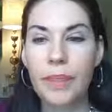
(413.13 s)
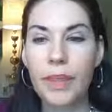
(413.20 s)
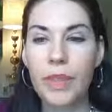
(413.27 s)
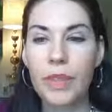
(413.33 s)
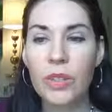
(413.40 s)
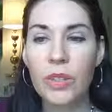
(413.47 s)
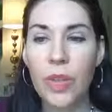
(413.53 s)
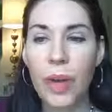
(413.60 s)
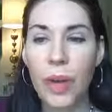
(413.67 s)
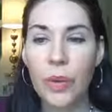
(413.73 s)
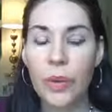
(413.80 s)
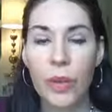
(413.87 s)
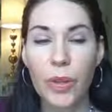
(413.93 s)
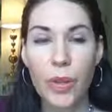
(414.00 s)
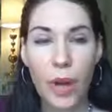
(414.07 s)
So
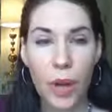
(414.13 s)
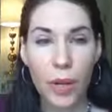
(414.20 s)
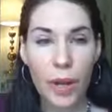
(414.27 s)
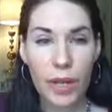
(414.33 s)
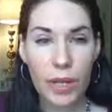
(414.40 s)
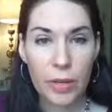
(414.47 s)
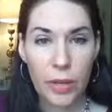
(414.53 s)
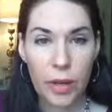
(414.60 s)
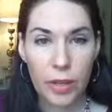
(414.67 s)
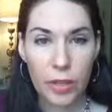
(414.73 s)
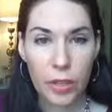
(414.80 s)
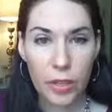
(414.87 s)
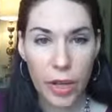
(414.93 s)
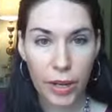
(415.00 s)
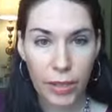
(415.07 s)
the Go Anywhere
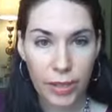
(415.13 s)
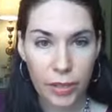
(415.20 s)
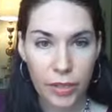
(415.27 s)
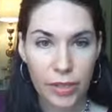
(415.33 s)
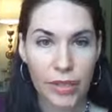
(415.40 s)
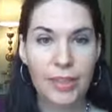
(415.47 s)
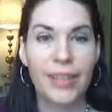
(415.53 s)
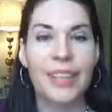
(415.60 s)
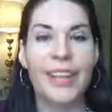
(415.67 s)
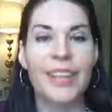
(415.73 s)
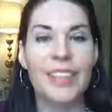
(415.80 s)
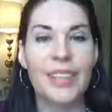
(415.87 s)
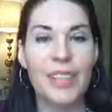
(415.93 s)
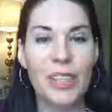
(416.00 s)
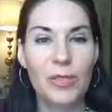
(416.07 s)
shuttles,
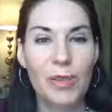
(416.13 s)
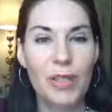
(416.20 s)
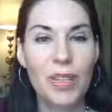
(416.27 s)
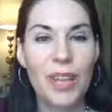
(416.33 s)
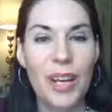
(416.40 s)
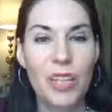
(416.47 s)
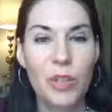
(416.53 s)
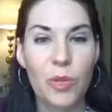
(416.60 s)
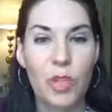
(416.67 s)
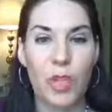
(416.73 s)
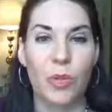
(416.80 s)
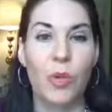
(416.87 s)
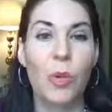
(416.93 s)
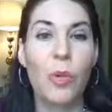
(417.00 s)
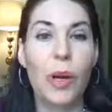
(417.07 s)
so this was the next question.
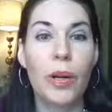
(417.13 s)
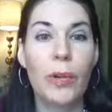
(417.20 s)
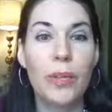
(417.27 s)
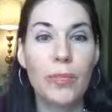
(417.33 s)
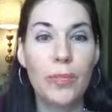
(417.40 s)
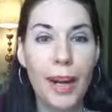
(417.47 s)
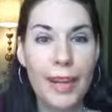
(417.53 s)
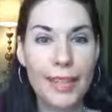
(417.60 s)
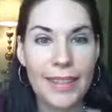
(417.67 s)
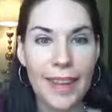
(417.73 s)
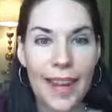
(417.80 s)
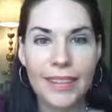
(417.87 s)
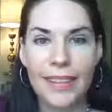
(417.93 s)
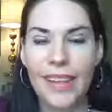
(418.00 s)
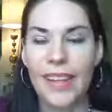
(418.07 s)
Well, where do we find
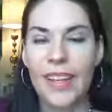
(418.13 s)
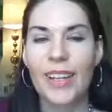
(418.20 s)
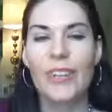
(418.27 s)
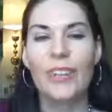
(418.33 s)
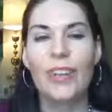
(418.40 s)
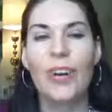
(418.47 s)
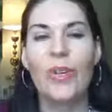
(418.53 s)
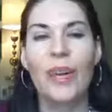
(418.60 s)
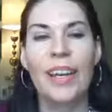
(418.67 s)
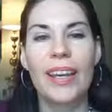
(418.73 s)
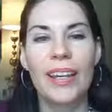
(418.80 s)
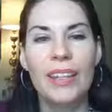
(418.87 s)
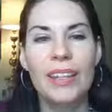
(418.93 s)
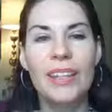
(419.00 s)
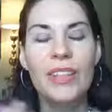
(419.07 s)
that? So
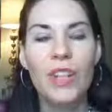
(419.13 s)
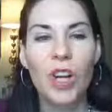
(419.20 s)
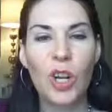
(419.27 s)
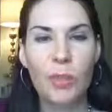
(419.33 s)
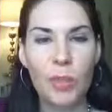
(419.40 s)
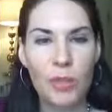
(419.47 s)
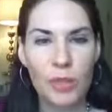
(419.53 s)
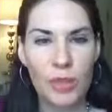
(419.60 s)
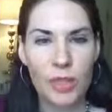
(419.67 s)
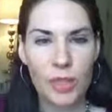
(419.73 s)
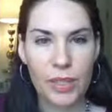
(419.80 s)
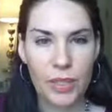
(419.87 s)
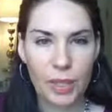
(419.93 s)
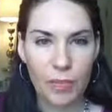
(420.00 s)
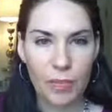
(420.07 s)
in the terminal
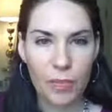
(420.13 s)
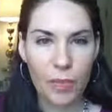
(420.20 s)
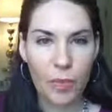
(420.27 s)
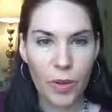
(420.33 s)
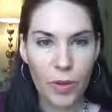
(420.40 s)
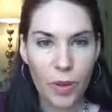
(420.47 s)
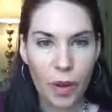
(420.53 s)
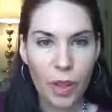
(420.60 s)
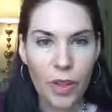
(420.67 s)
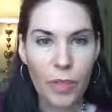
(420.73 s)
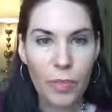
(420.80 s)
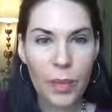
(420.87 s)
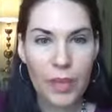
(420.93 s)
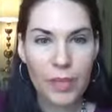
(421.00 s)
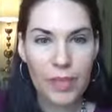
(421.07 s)
system with all the
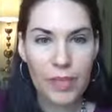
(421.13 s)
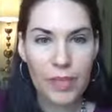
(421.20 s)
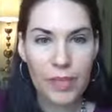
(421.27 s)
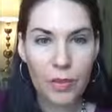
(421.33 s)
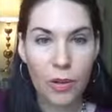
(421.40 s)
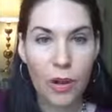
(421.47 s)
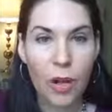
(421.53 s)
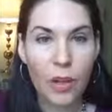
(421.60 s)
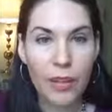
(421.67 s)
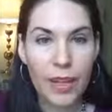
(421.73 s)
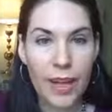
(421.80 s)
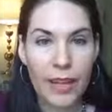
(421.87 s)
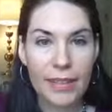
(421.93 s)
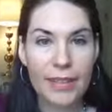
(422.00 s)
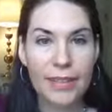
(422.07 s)
buses all
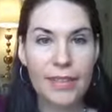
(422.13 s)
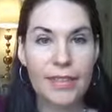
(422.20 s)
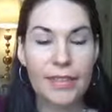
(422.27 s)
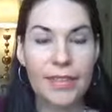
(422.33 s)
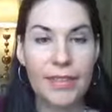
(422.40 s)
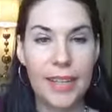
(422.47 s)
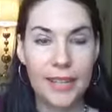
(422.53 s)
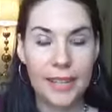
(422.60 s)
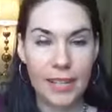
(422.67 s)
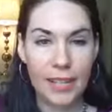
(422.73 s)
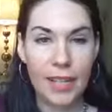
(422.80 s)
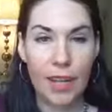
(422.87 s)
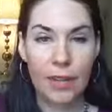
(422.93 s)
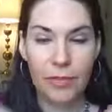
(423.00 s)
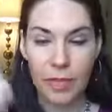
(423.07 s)
that
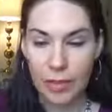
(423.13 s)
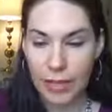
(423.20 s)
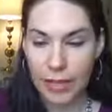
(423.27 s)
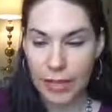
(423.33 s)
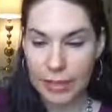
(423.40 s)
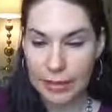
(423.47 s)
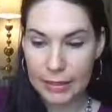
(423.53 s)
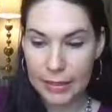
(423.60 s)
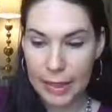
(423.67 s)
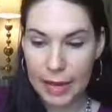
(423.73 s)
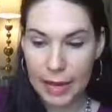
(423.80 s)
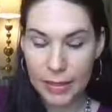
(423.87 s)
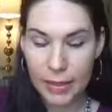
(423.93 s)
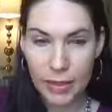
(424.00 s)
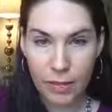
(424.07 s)
stuff, there's like
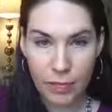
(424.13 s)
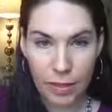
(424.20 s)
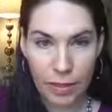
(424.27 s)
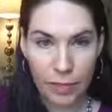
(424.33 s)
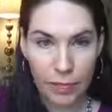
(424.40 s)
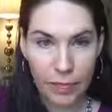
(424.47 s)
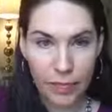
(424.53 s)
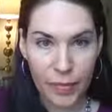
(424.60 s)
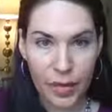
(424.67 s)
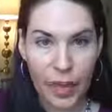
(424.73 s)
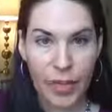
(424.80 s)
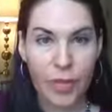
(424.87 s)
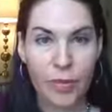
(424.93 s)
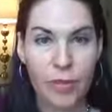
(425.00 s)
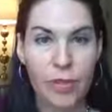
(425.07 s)
lanes of them.
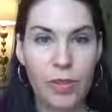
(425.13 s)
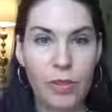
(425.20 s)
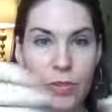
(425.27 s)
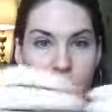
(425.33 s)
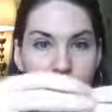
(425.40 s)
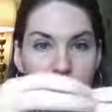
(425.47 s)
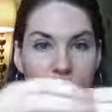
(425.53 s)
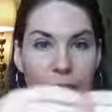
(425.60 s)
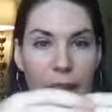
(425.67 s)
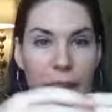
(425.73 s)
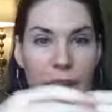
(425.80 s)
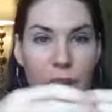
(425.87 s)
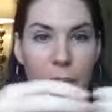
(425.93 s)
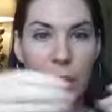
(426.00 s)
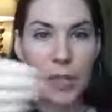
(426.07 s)
There's the lane
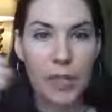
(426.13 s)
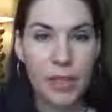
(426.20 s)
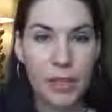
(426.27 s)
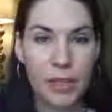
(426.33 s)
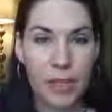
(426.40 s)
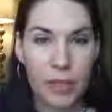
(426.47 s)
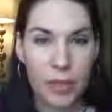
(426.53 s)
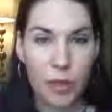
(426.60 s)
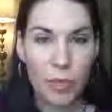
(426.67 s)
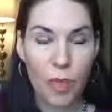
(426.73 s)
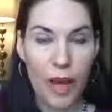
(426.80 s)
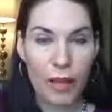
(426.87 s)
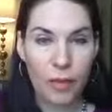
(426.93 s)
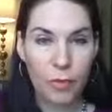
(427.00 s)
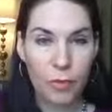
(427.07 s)
of buses that go
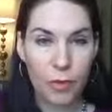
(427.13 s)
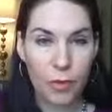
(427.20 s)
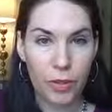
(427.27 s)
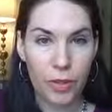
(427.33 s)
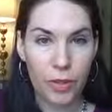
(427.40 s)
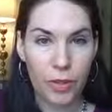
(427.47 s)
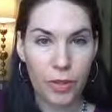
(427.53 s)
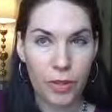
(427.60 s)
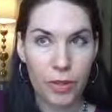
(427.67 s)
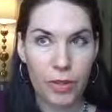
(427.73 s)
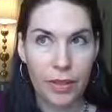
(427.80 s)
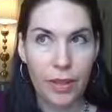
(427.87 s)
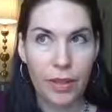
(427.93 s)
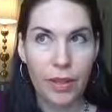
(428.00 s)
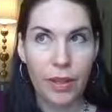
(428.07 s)
back and forth to the
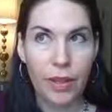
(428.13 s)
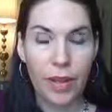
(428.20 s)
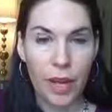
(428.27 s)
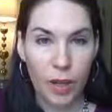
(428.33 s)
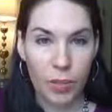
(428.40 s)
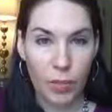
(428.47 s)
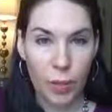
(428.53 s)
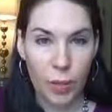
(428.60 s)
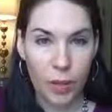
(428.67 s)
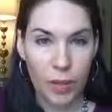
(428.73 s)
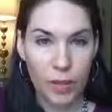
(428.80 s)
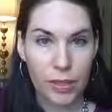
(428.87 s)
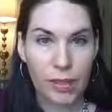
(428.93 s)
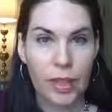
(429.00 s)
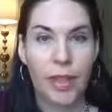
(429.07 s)

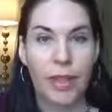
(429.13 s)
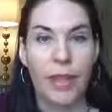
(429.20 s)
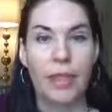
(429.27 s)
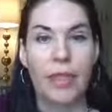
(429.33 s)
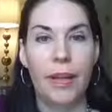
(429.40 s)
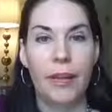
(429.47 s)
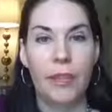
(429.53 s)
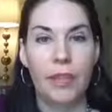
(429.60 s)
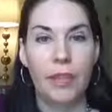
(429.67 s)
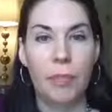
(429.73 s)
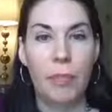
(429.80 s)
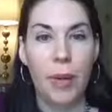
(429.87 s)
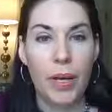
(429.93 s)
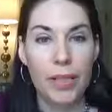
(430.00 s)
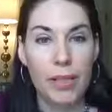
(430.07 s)
airports. There's the
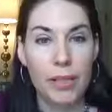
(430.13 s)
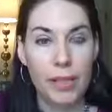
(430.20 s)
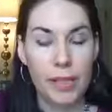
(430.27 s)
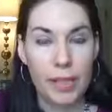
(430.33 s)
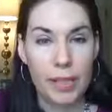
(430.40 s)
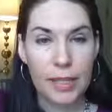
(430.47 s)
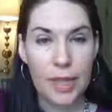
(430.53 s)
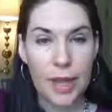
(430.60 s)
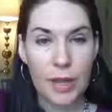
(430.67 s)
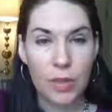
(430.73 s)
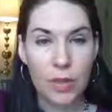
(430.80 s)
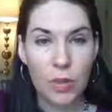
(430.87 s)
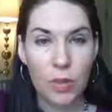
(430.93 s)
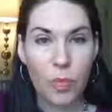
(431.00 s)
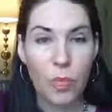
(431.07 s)
buses that take
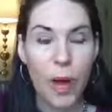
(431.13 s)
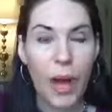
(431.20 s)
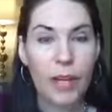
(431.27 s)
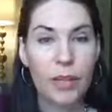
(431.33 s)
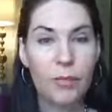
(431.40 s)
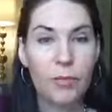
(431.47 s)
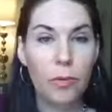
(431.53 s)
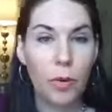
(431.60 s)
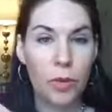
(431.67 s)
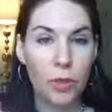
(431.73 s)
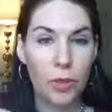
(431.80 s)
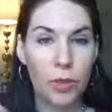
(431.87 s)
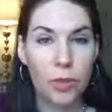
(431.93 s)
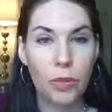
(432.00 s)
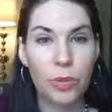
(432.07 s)
you back and forth
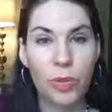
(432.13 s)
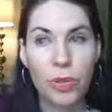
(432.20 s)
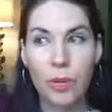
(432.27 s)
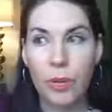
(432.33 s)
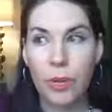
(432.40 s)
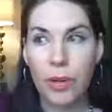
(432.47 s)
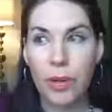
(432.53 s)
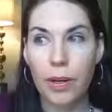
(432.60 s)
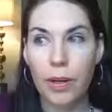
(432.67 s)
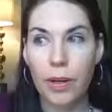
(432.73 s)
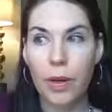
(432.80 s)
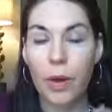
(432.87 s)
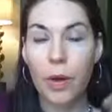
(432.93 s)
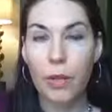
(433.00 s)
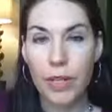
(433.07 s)
to your
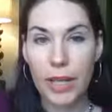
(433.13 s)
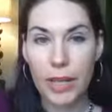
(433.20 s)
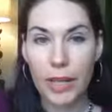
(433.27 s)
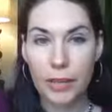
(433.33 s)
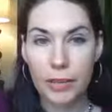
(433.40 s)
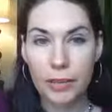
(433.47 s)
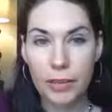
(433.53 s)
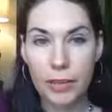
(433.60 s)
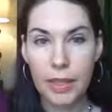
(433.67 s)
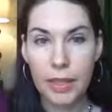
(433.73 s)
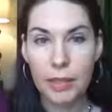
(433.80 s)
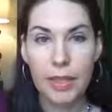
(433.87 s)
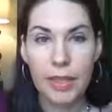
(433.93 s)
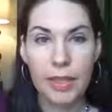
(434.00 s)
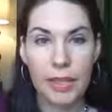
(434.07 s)
hotel
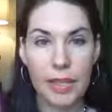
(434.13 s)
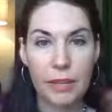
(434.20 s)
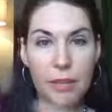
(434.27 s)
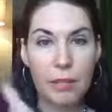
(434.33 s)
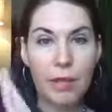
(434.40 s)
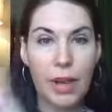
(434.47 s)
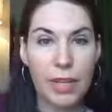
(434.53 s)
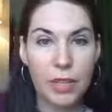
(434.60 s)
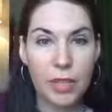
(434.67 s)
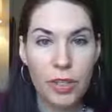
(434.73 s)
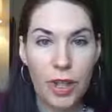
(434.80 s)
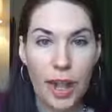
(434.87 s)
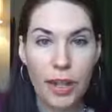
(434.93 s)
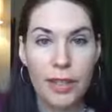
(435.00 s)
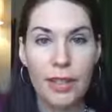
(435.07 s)
because they've arranged
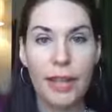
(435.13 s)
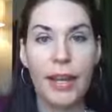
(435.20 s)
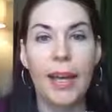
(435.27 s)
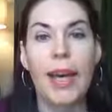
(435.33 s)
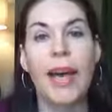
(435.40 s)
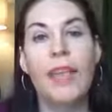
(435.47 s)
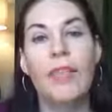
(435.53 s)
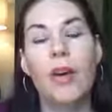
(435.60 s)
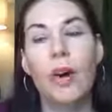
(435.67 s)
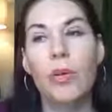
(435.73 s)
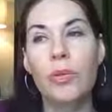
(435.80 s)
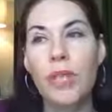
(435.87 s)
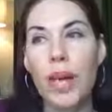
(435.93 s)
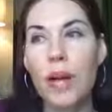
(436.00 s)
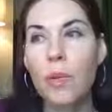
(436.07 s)
that. And the
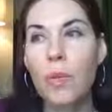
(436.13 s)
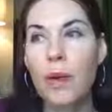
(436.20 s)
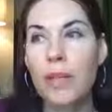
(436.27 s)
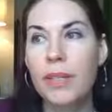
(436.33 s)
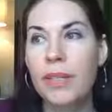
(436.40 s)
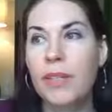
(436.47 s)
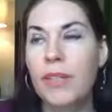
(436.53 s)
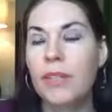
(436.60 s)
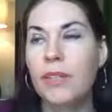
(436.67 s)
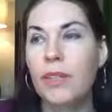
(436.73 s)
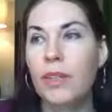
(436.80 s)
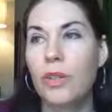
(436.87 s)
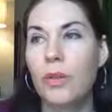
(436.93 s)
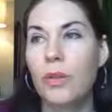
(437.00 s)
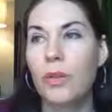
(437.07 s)
hotel ones, they
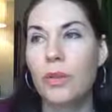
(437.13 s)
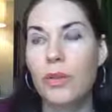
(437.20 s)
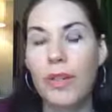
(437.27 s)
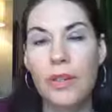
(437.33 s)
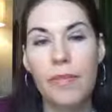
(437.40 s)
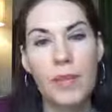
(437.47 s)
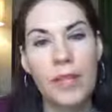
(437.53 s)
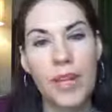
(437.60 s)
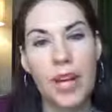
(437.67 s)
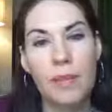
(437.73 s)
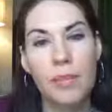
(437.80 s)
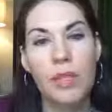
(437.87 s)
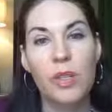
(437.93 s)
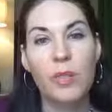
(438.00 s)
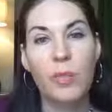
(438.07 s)
do 3 different
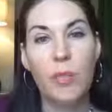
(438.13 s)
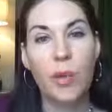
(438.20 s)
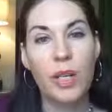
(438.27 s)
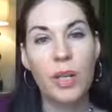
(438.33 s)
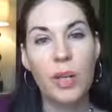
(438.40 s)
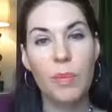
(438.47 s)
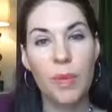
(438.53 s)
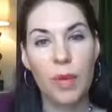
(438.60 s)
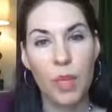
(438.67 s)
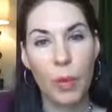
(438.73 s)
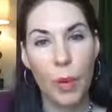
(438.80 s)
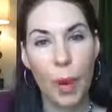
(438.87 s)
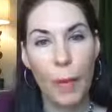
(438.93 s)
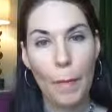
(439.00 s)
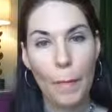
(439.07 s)
times in the morning to pick you
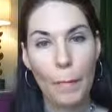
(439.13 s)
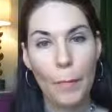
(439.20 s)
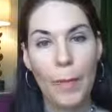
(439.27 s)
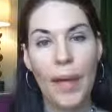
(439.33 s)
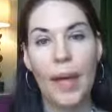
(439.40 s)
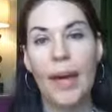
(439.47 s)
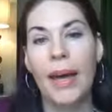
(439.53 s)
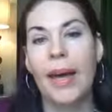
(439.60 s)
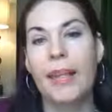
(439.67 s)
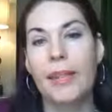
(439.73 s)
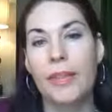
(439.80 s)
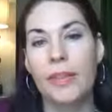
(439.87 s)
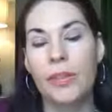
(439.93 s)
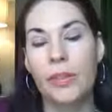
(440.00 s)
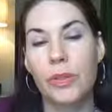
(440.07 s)
up, and
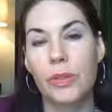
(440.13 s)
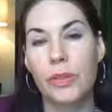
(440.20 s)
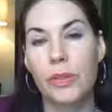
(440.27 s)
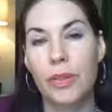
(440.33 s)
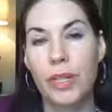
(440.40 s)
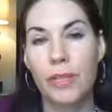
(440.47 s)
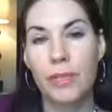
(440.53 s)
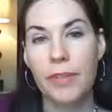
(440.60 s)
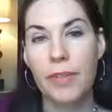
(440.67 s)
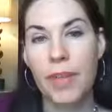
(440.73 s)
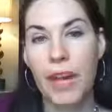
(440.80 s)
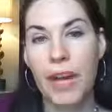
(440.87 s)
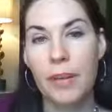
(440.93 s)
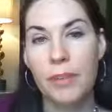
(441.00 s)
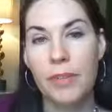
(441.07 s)
they'll do 3 different
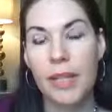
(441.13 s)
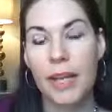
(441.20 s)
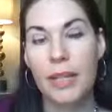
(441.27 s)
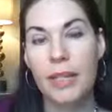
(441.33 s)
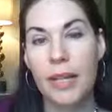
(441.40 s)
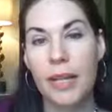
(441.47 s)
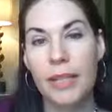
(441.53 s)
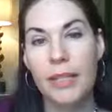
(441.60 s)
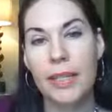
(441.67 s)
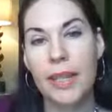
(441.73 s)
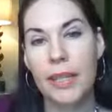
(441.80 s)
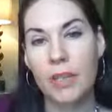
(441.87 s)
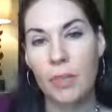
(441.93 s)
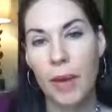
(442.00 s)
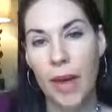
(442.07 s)
times at night to get
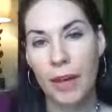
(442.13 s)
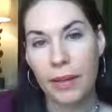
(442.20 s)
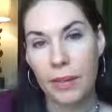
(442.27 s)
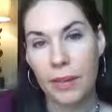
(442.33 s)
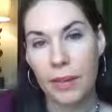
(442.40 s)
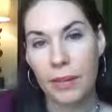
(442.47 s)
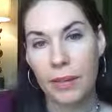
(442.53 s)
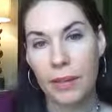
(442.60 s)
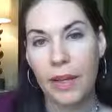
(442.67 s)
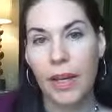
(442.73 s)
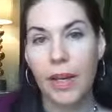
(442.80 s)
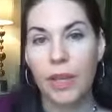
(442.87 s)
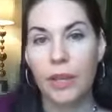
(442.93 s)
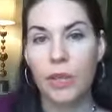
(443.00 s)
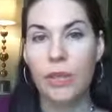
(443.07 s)
you back there.
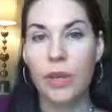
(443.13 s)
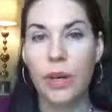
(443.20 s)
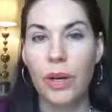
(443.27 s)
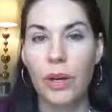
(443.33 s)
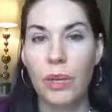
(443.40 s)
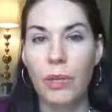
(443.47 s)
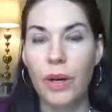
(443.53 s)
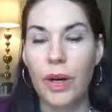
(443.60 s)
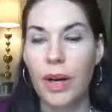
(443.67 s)
So,